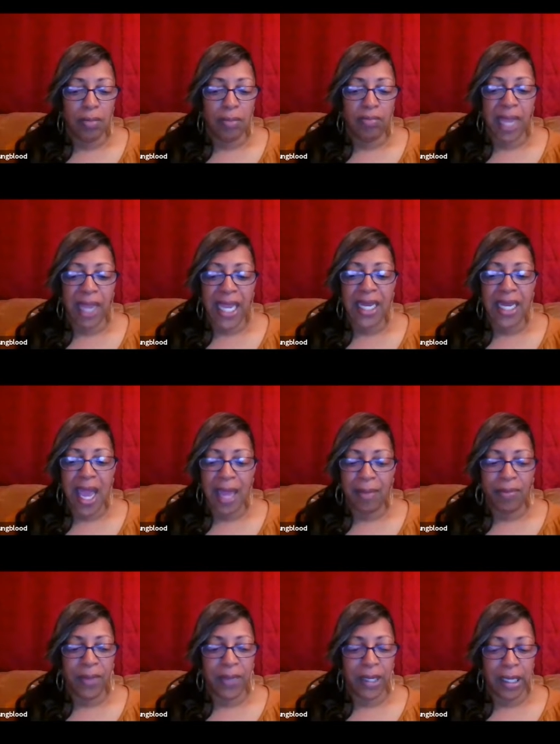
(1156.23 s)
may
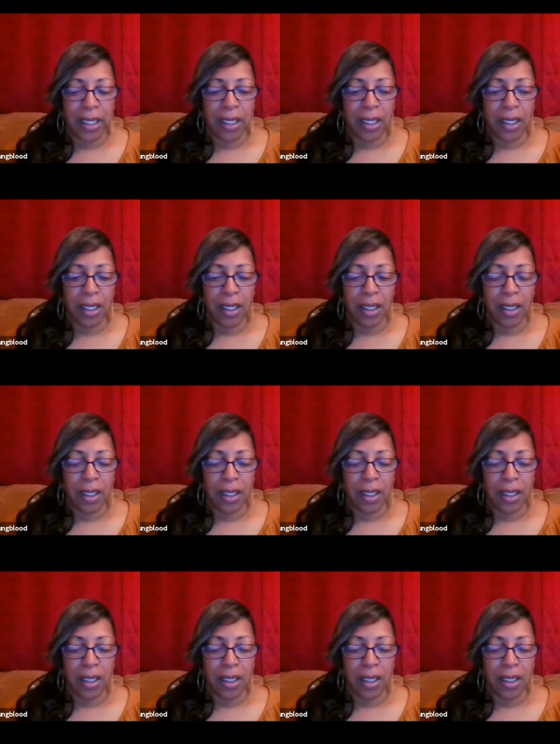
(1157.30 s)
not be